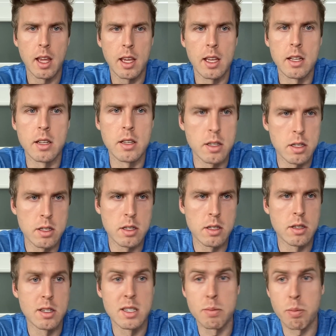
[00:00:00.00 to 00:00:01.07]
they can
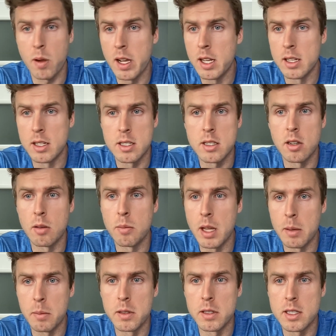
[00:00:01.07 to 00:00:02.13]
sprint and still
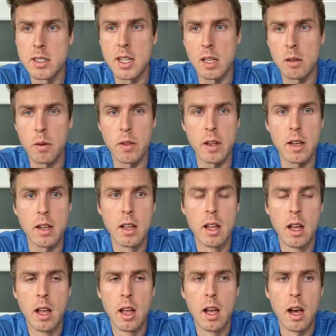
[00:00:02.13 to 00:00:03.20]
be able to stick with it.
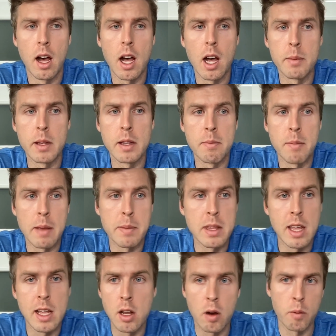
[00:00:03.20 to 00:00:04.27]
And maybe
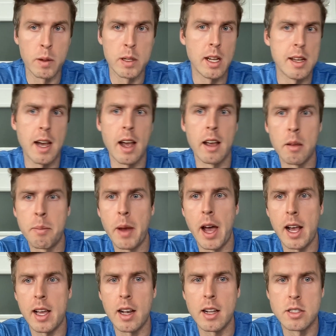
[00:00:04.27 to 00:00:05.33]
they know when to dial it
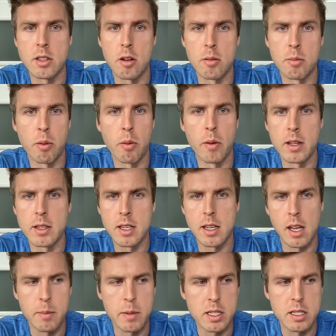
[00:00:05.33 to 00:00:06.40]
back at a certain point. It's
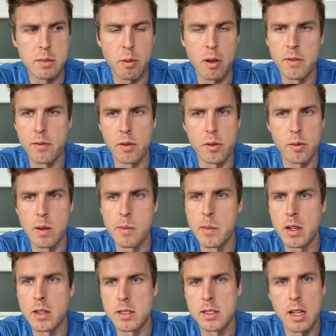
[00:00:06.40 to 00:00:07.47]
like I'm going to sprint for 3
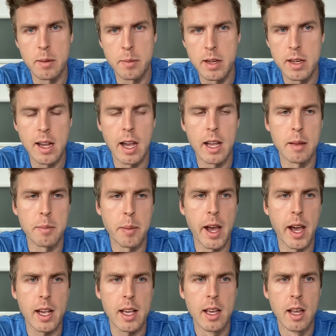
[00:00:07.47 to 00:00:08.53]
months and then I'm going to dial it
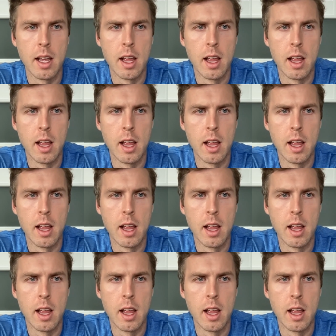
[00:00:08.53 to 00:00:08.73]
back.